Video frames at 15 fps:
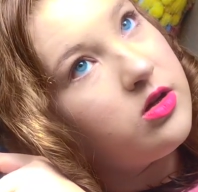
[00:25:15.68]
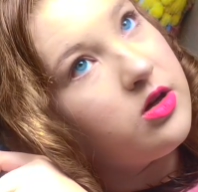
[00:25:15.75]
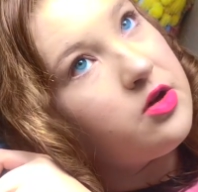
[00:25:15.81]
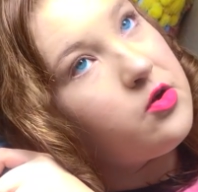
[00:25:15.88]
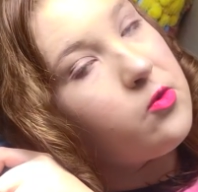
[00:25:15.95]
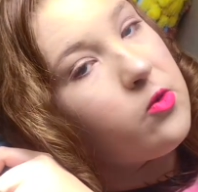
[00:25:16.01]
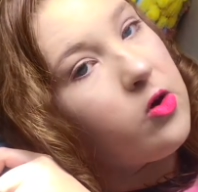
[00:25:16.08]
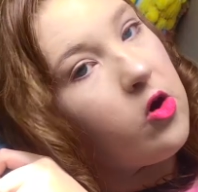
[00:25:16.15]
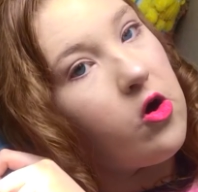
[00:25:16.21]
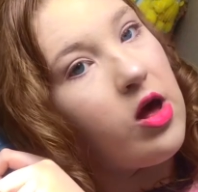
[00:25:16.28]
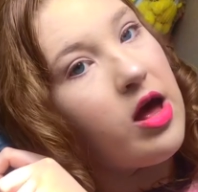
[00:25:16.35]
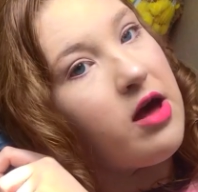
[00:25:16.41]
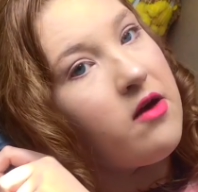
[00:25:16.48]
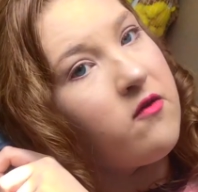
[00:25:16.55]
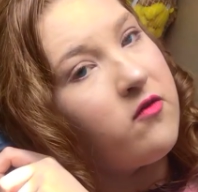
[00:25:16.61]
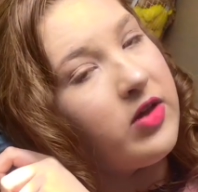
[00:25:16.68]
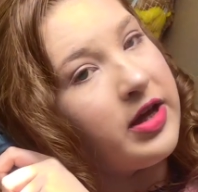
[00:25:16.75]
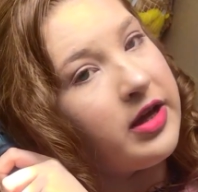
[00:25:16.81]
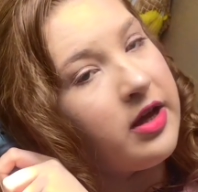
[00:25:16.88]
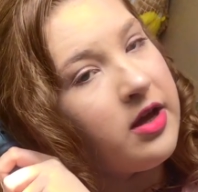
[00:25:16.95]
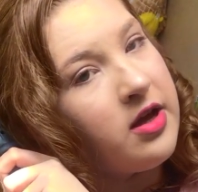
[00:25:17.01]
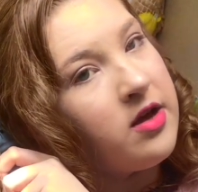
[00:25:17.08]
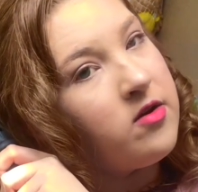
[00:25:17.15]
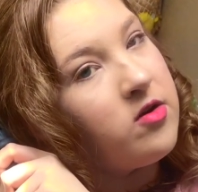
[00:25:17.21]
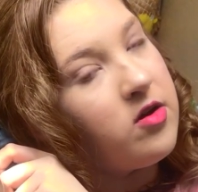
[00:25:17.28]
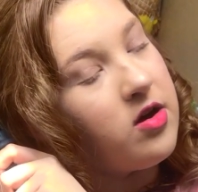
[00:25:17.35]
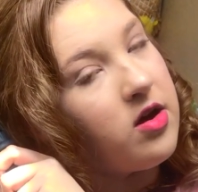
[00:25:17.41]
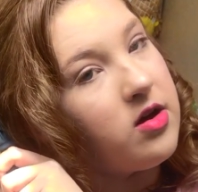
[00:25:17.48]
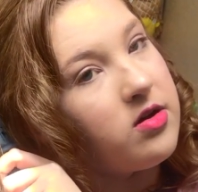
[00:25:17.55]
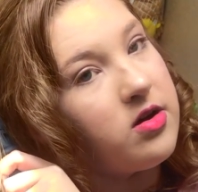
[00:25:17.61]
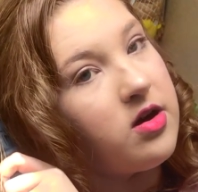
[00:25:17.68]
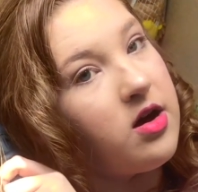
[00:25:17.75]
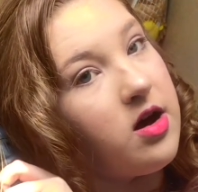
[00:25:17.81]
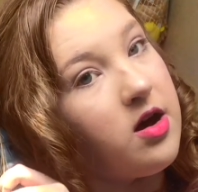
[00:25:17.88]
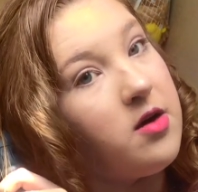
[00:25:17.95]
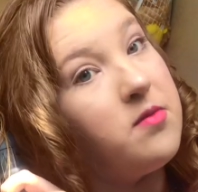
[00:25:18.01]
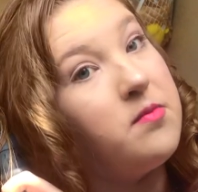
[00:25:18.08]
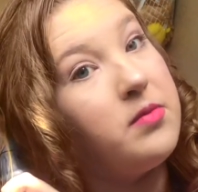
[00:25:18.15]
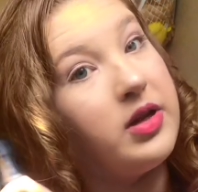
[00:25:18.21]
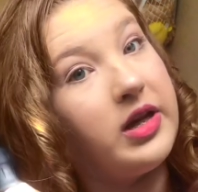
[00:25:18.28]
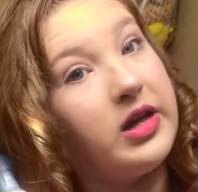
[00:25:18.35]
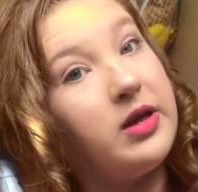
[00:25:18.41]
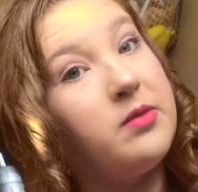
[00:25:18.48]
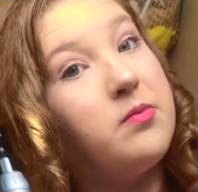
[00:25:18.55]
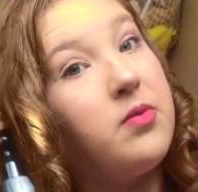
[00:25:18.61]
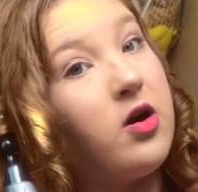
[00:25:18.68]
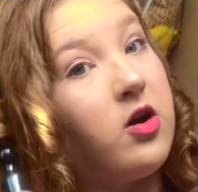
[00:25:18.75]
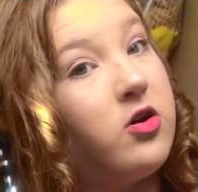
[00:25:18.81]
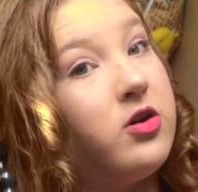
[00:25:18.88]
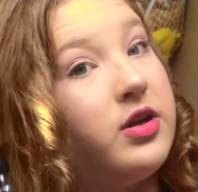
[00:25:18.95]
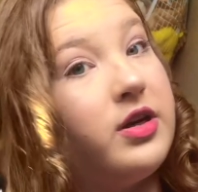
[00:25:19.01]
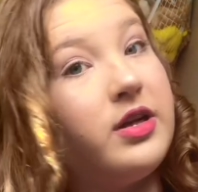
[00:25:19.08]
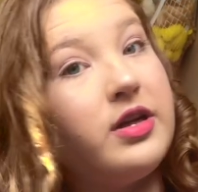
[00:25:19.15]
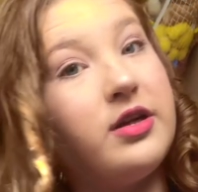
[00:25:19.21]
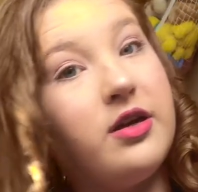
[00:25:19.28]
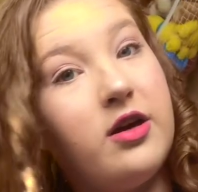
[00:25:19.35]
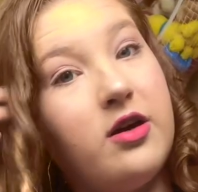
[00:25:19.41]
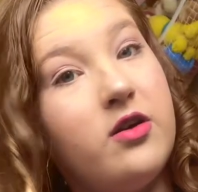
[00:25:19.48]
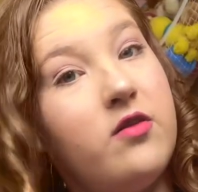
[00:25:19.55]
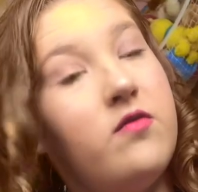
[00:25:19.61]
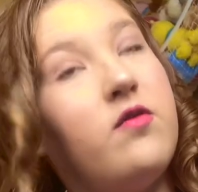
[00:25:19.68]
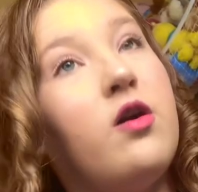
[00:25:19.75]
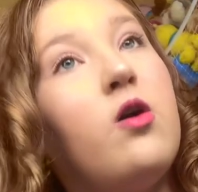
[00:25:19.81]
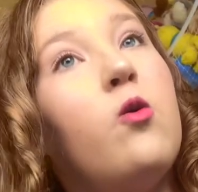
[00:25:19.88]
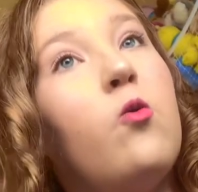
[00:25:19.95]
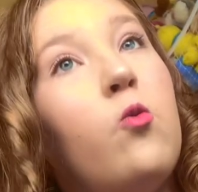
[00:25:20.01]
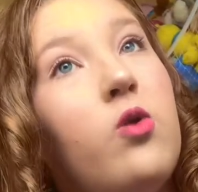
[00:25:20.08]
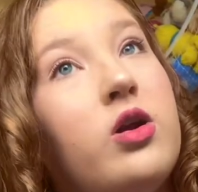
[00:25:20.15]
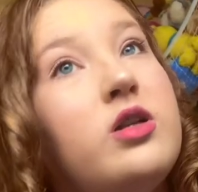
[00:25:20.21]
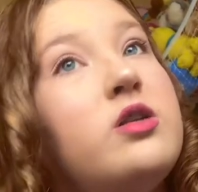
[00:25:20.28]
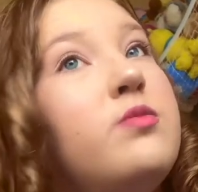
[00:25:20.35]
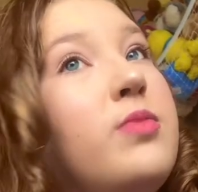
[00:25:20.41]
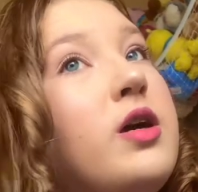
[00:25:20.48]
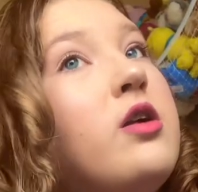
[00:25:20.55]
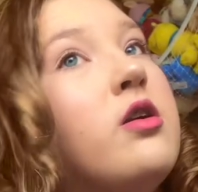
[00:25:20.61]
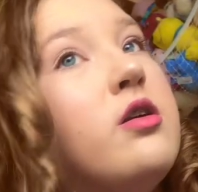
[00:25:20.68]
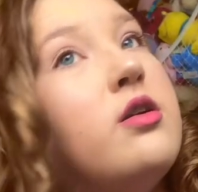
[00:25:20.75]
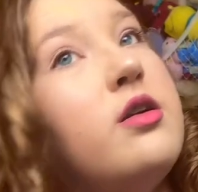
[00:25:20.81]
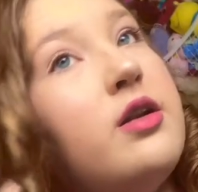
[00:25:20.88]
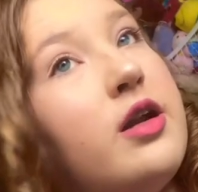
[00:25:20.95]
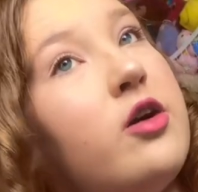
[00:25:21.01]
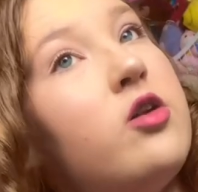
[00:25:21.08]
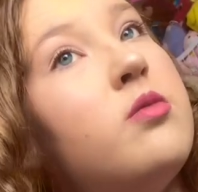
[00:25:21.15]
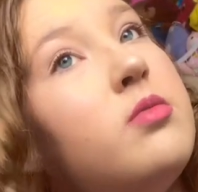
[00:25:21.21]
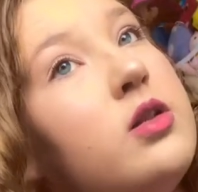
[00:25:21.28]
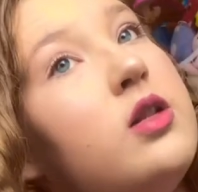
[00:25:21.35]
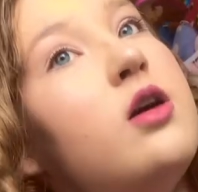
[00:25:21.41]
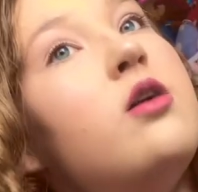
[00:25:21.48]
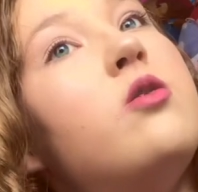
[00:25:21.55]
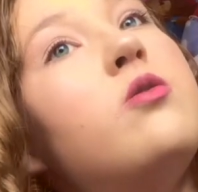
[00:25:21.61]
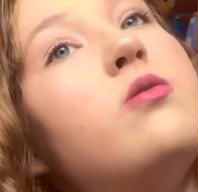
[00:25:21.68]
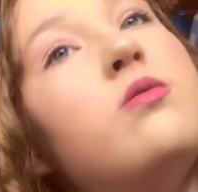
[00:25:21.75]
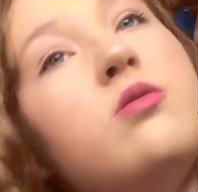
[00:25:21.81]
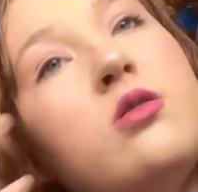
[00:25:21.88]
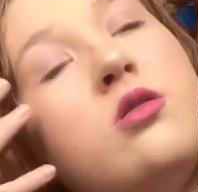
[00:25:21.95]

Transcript: And we'll have like a mini party of what is better down below.